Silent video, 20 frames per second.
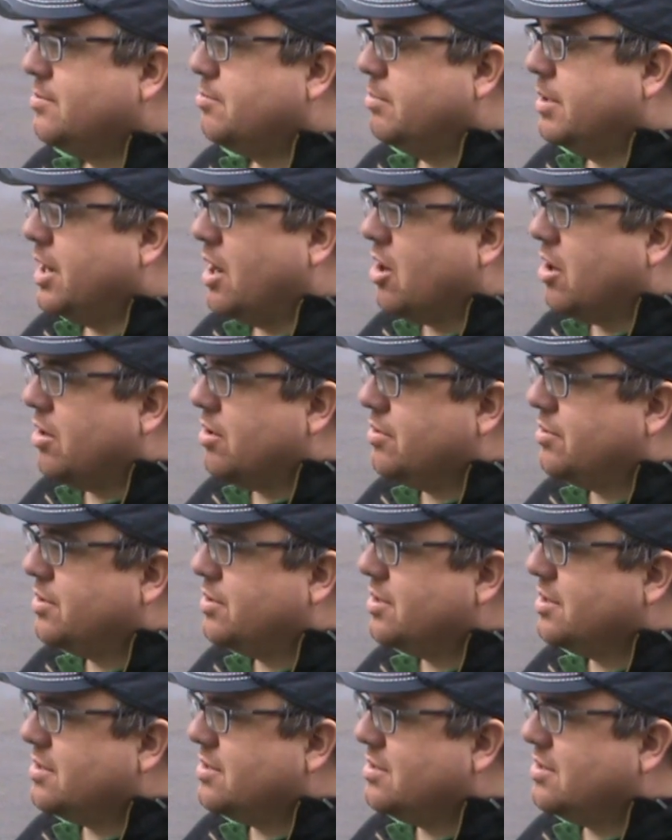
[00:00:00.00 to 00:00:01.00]
we heard
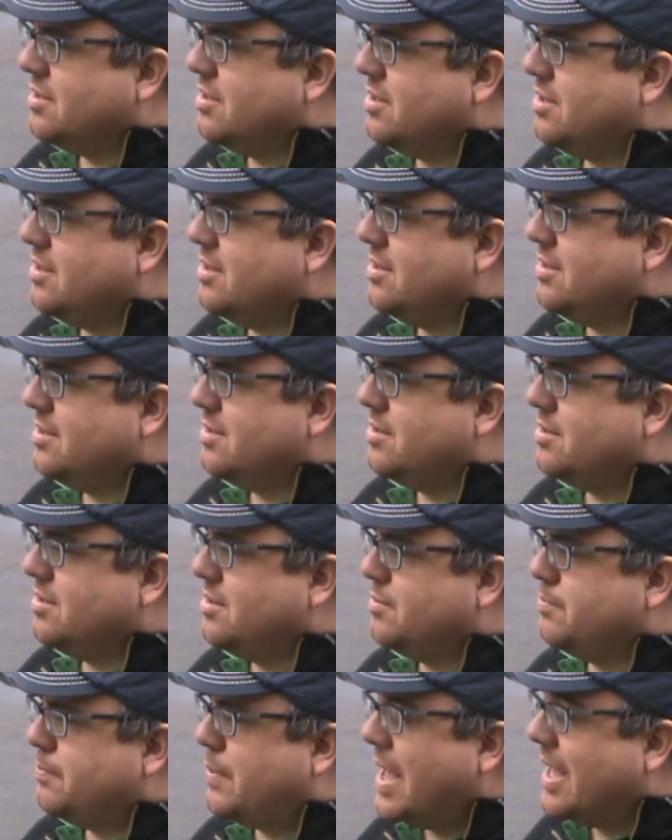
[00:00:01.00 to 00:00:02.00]

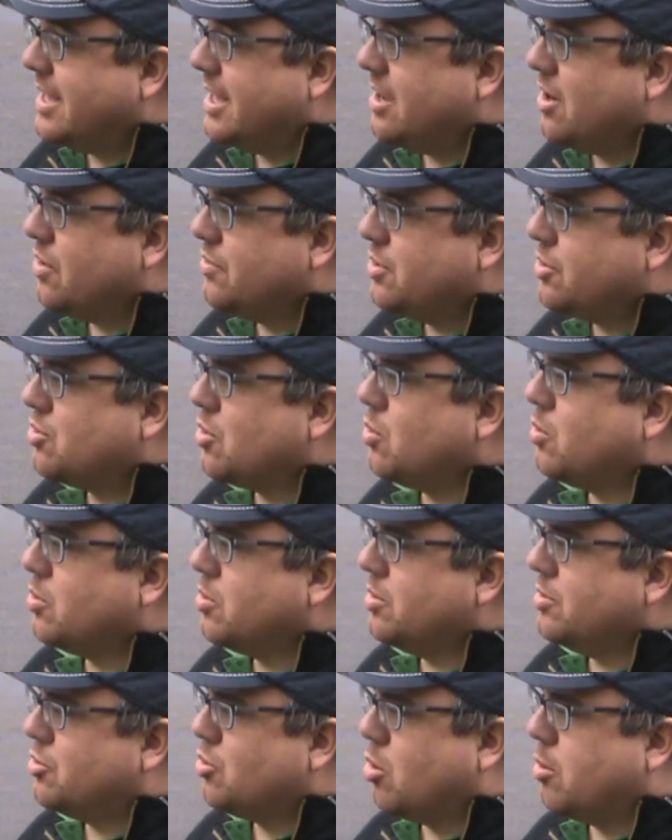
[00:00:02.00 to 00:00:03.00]
uh, banging on the
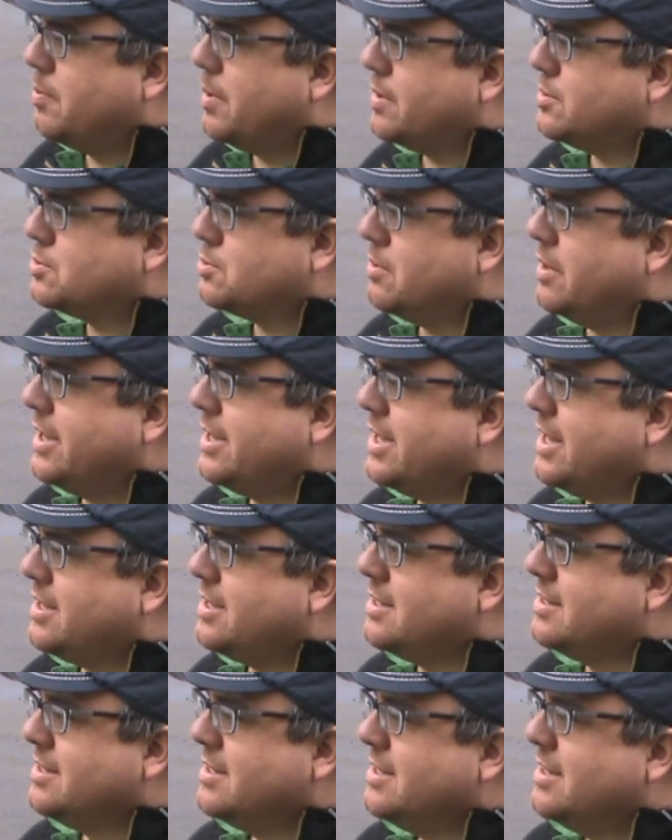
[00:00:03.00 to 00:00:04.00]
door and doorbells ringing,
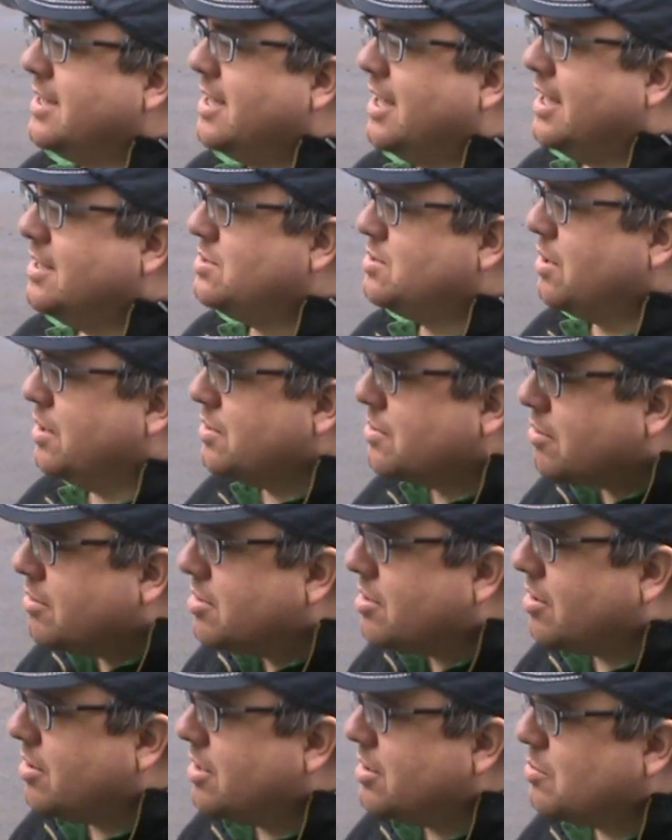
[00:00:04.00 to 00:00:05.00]
and so at
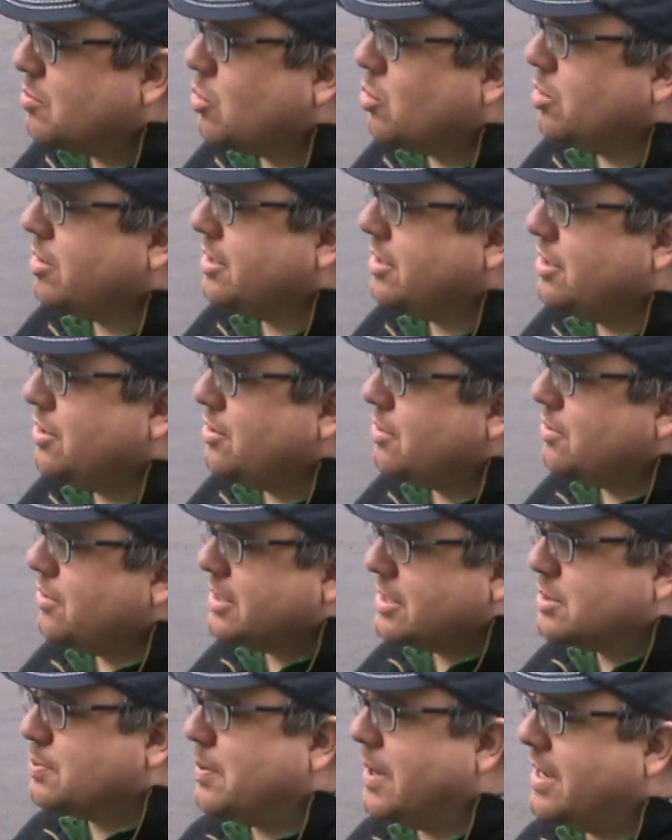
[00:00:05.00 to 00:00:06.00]
3:30 in the morning, you don't
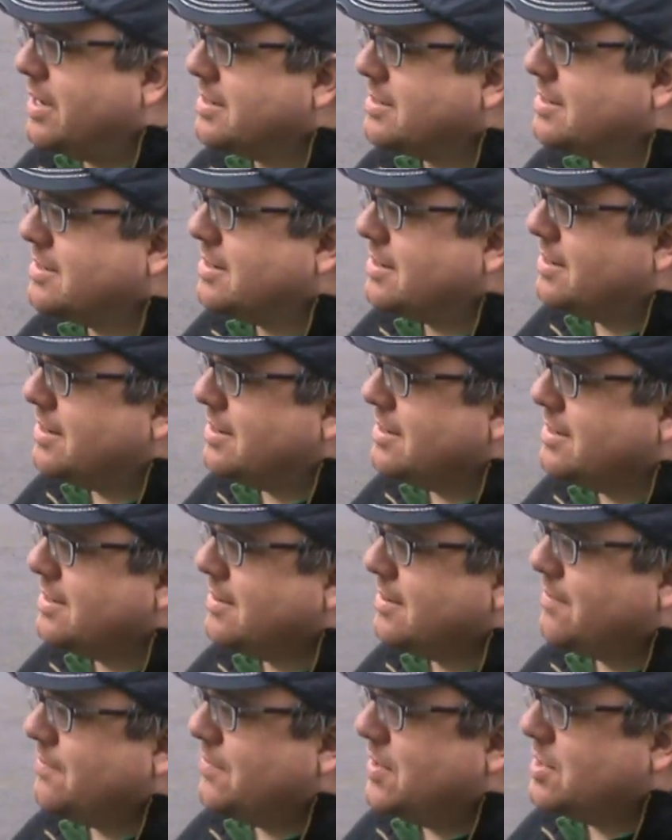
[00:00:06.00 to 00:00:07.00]
expect
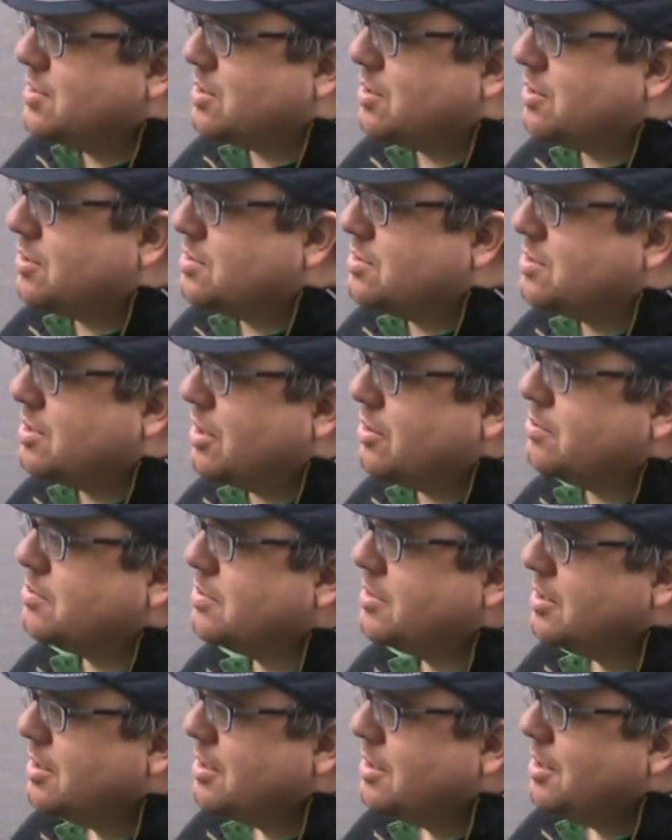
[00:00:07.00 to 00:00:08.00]
visitors. So
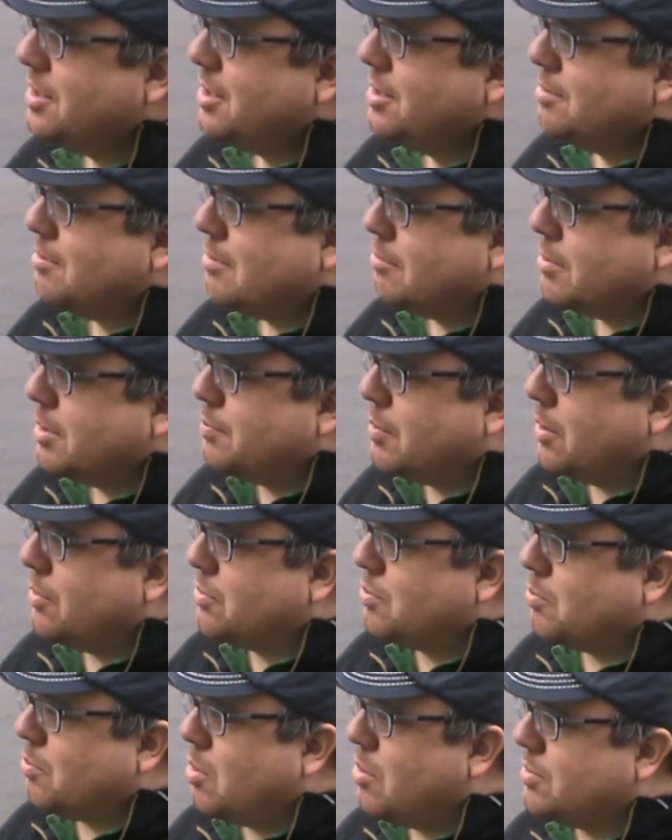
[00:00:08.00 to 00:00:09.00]
we
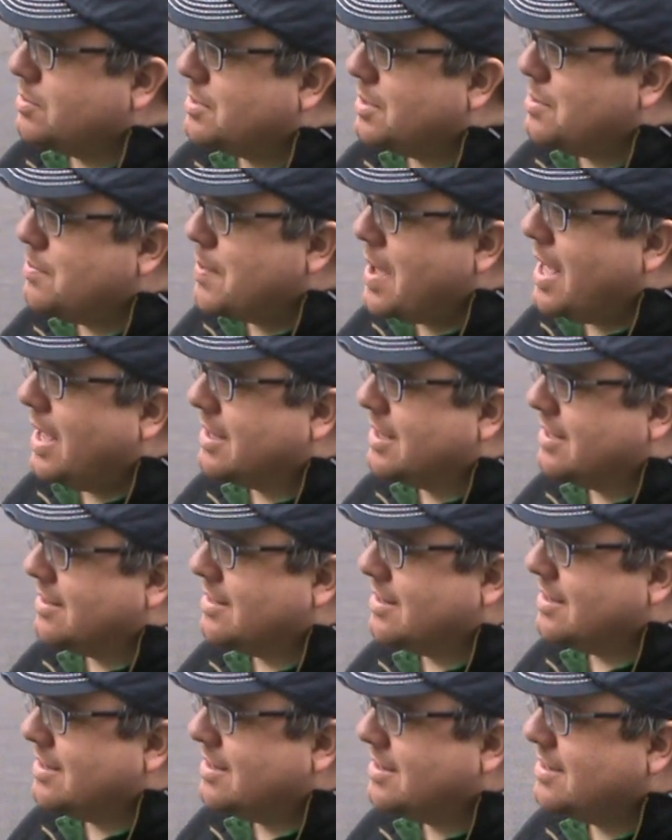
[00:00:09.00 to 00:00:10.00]
both walked to the back
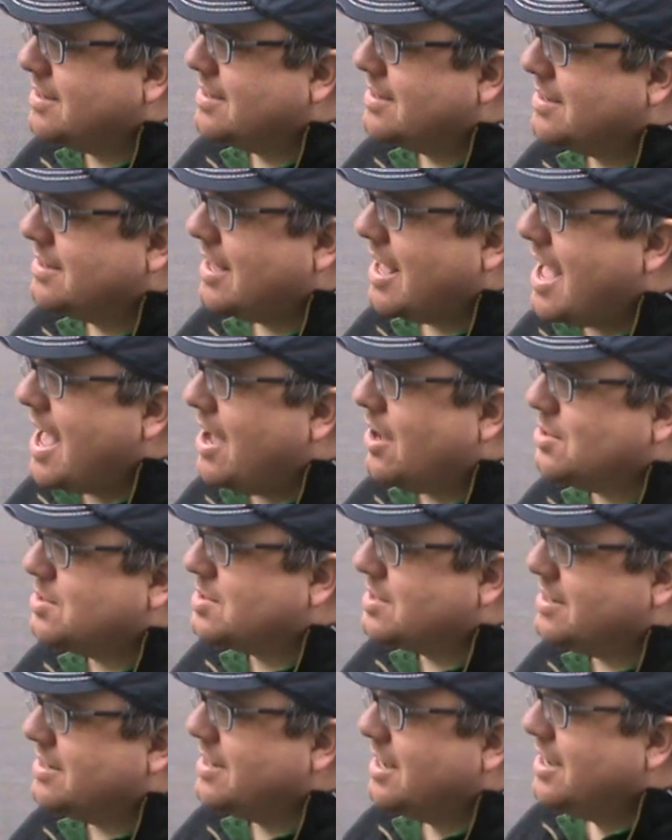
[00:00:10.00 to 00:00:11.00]
of the
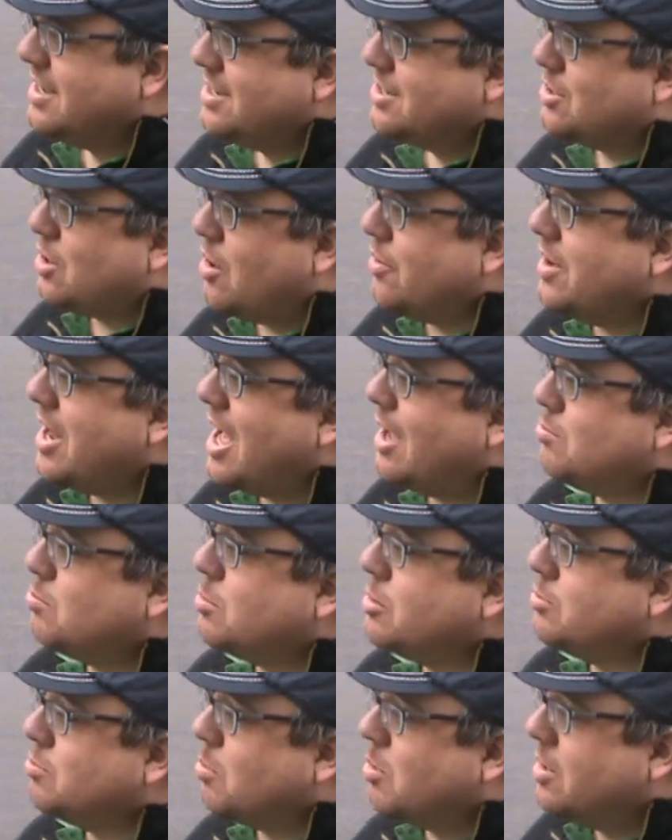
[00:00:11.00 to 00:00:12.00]
house and called
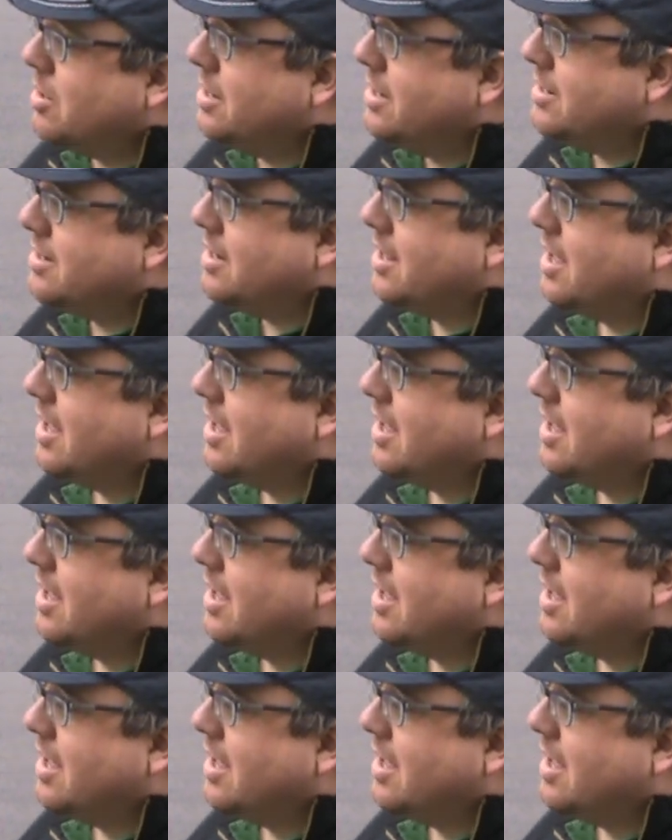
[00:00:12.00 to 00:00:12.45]
911